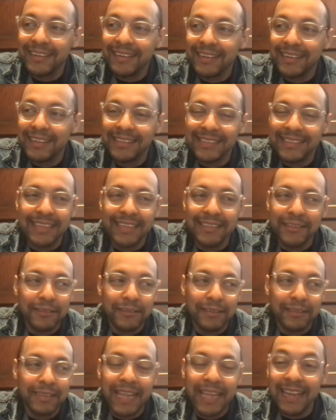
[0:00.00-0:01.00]
sent
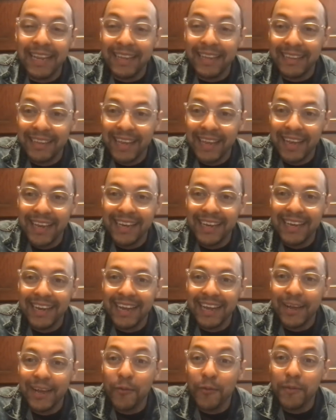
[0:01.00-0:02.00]
late at night, and
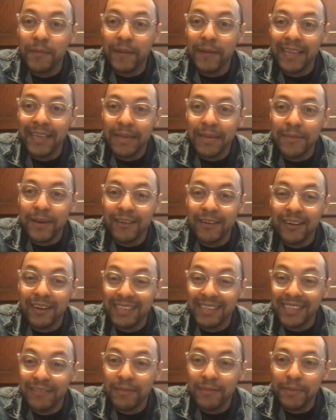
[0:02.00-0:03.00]
I opened my email
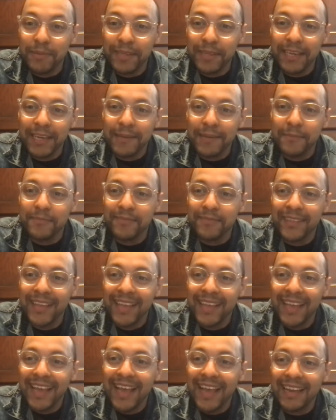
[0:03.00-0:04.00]
around 11 p.m.
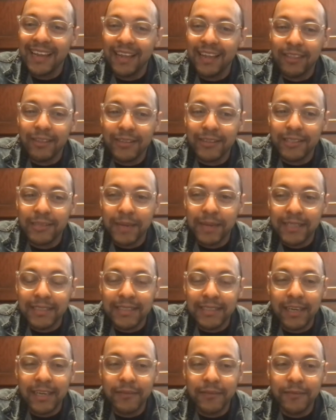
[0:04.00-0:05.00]
And I thought to
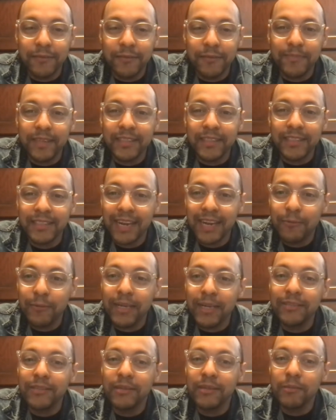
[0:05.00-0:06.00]
myself, should I
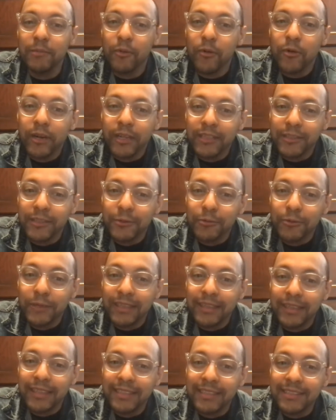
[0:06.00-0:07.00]
wait till the morning to
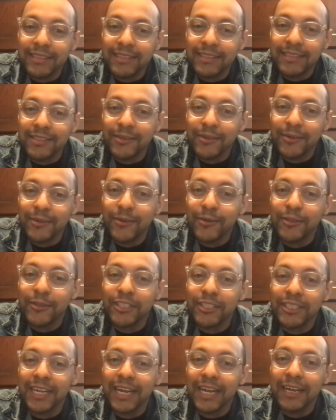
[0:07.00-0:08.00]
read this, or
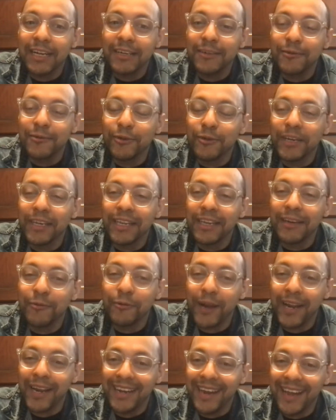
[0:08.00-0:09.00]
should I read it
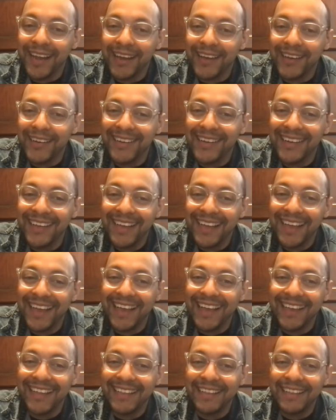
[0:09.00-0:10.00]
right now?
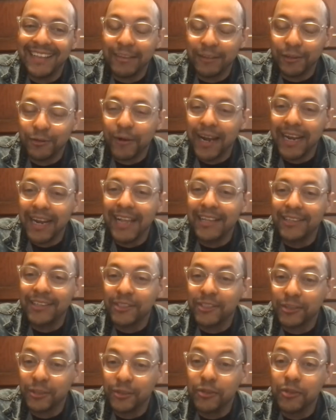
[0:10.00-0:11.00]
And the right answer
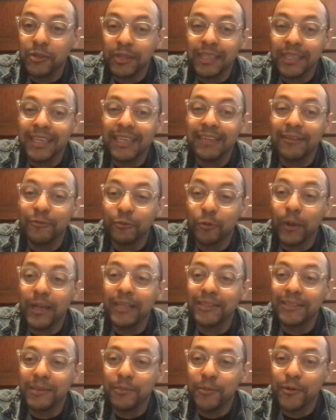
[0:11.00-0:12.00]
is usually
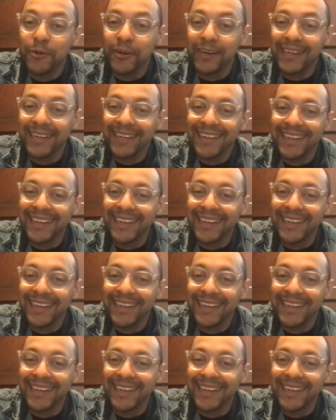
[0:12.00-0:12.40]
wait till the morning